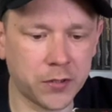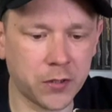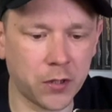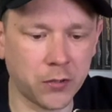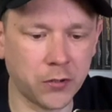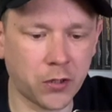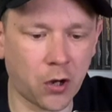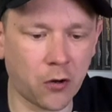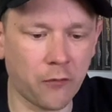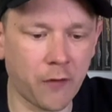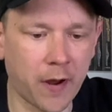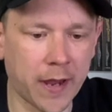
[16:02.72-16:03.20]
the
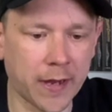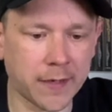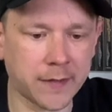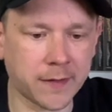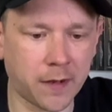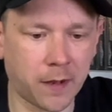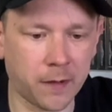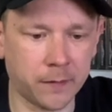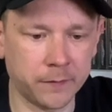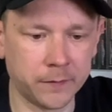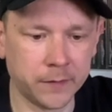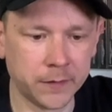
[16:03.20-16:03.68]

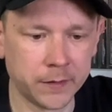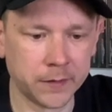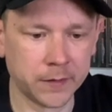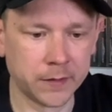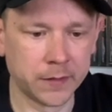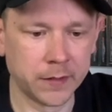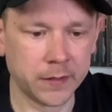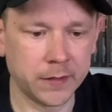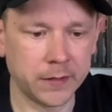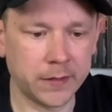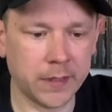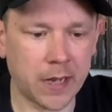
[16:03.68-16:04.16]
director
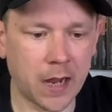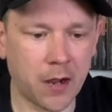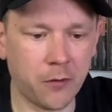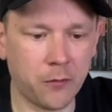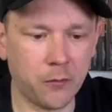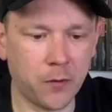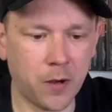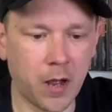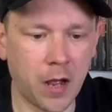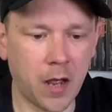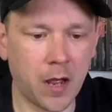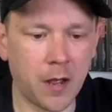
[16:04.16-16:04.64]

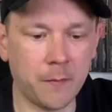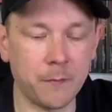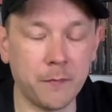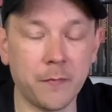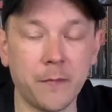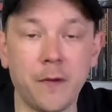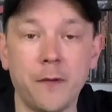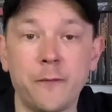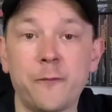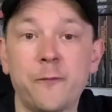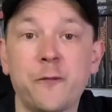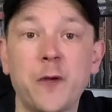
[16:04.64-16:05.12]
now, um,
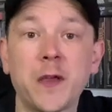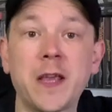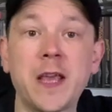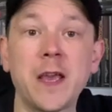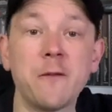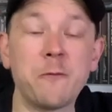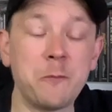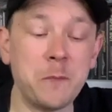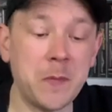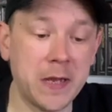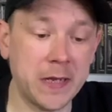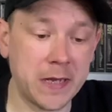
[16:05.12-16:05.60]

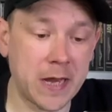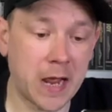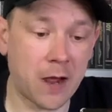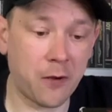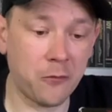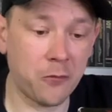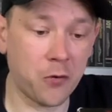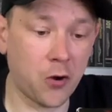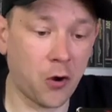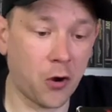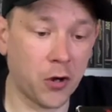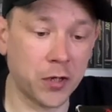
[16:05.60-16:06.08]
forgive me
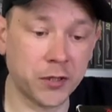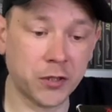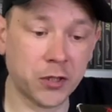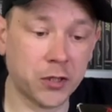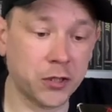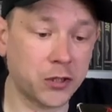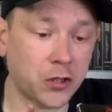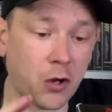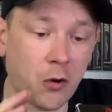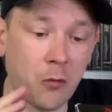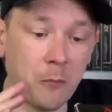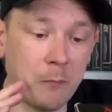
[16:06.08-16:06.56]
now, guys,
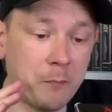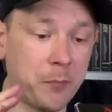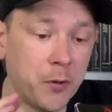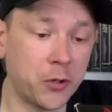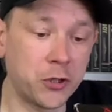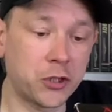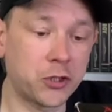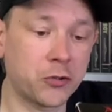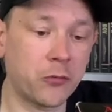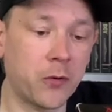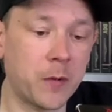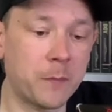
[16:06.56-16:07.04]
because I'll
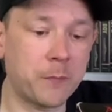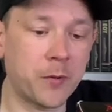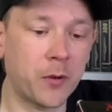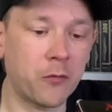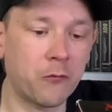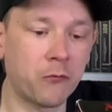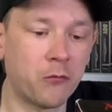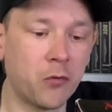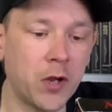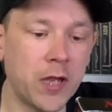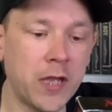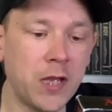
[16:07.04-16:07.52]
butcher it, but
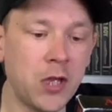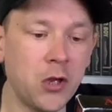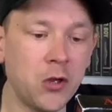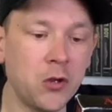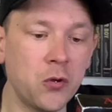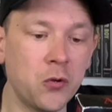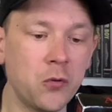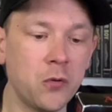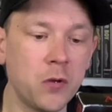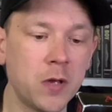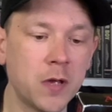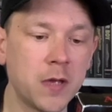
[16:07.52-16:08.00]

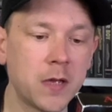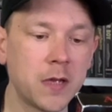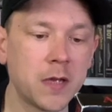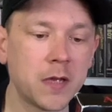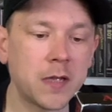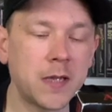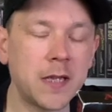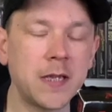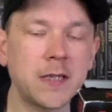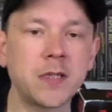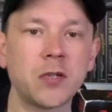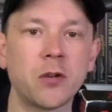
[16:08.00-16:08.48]
Rihu
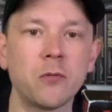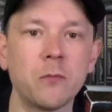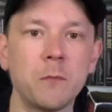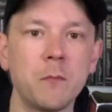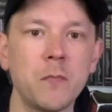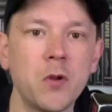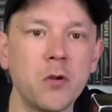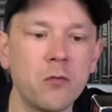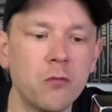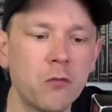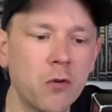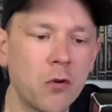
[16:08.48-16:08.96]

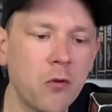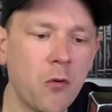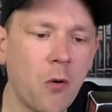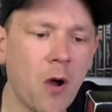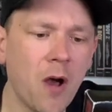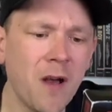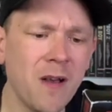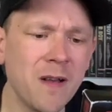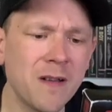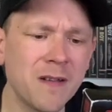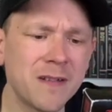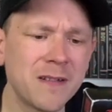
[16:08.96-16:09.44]

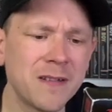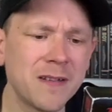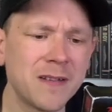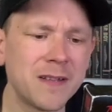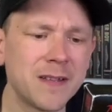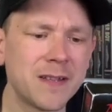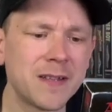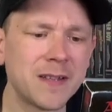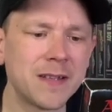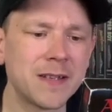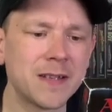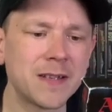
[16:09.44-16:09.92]
Kitamarua?
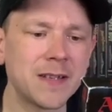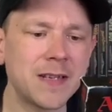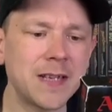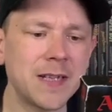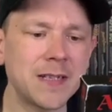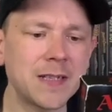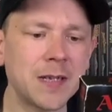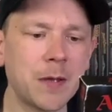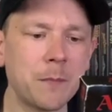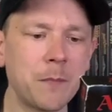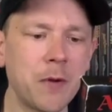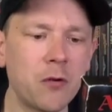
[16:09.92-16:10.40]

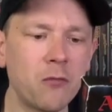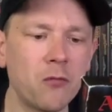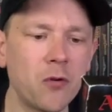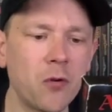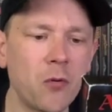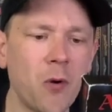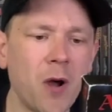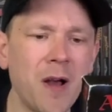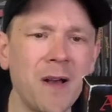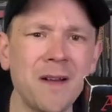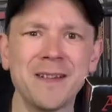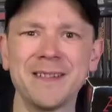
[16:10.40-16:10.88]

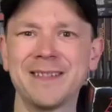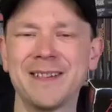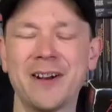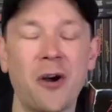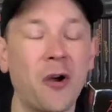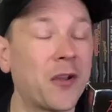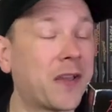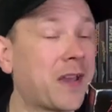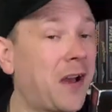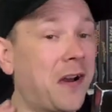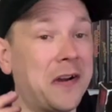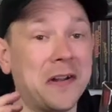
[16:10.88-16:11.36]
Kitamarua?
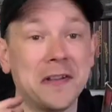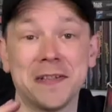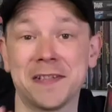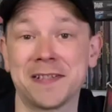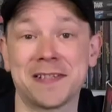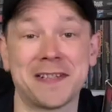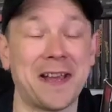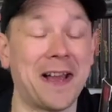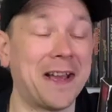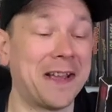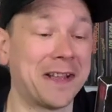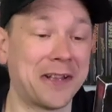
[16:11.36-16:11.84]
I can't
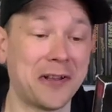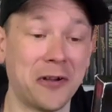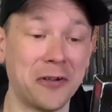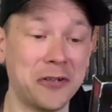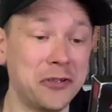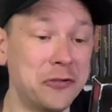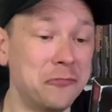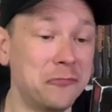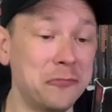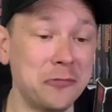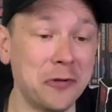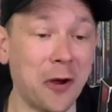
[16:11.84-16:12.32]
say it, God.
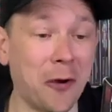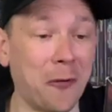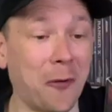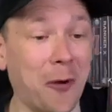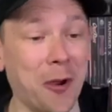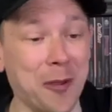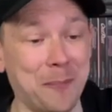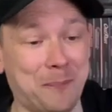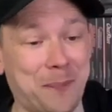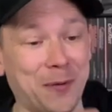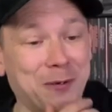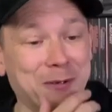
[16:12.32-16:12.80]
You know
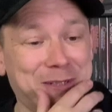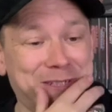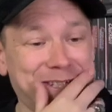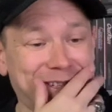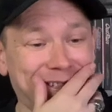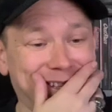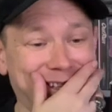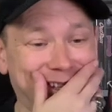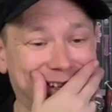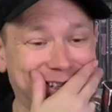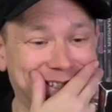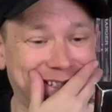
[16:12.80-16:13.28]
I
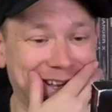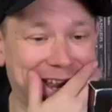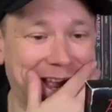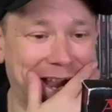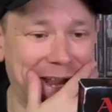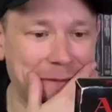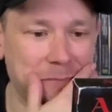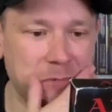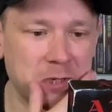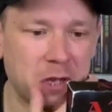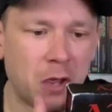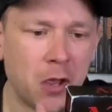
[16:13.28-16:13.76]
butcher these
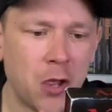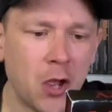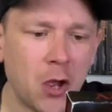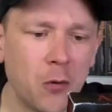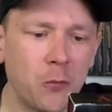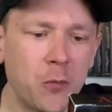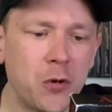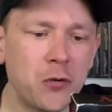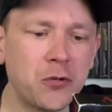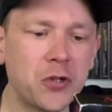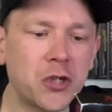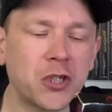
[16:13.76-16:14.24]
names.
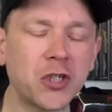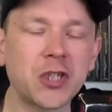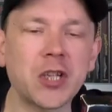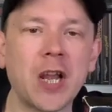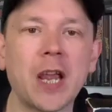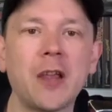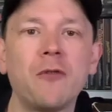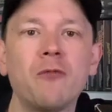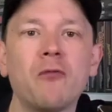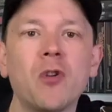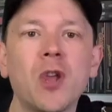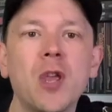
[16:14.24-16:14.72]
We'll just
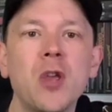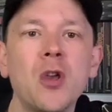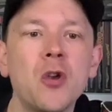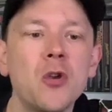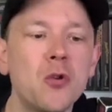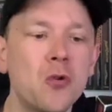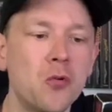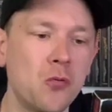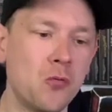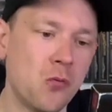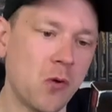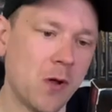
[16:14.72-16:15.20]
say
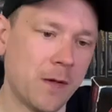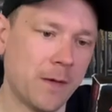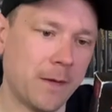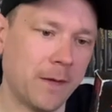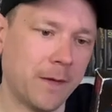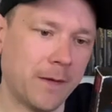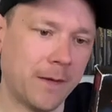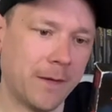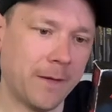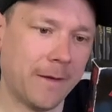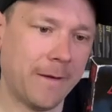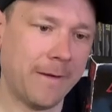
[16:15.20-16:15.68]
Rihu.
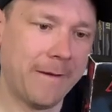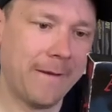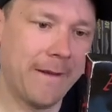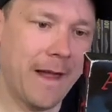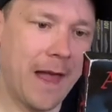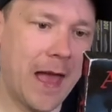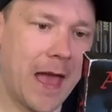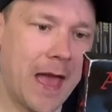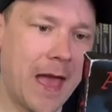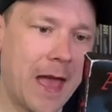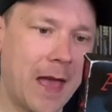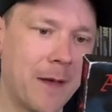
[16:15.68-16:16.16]

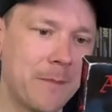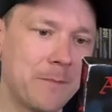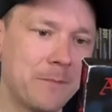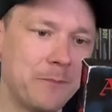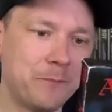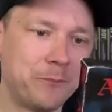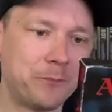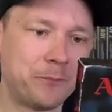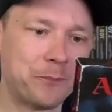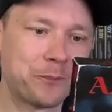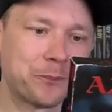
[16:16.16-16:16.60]
Um,